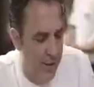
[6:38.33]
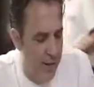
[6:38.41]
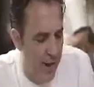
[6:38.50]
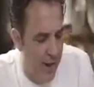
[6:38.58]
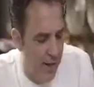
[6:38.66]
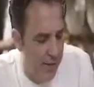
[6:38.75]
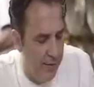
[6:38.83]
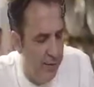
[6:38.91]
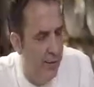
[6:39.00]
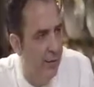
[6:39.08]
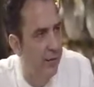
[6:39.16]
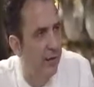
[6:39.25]
nice
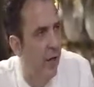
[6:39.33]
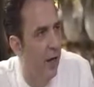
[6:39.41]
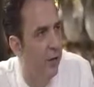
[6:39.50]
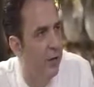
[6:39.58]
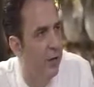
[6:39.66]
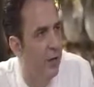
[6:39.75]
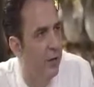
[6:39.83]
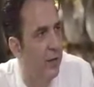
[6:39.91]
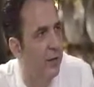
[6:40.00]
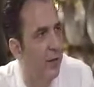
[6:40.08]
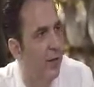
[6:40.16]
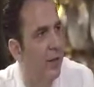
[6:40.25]
things outside, the,
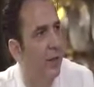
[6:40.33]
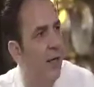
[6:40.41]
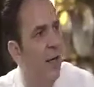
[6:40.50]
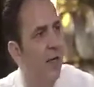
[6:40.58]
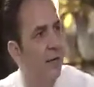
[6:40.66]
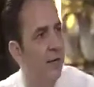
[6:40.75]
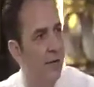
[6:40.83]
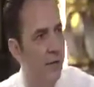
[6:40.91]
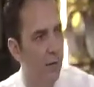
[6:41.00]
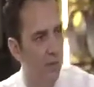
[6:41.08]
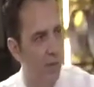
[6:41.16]
the nice